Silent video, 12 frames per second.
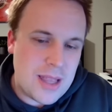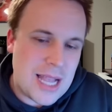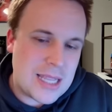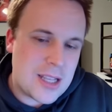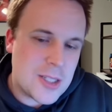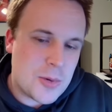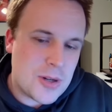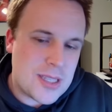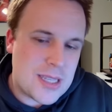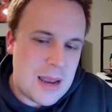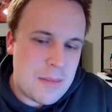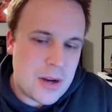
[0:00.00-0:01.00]
Locked On Sports
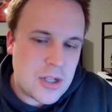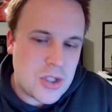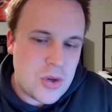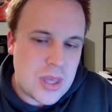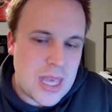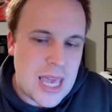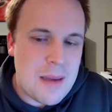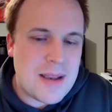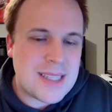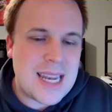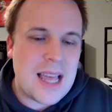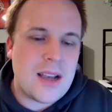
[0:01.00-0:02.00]
Today brings you the
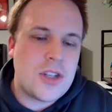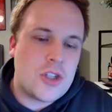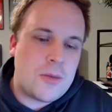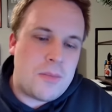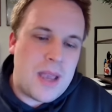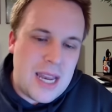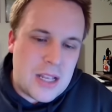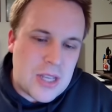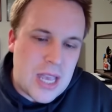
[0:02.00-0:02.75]
can't-miss analysis, opinions,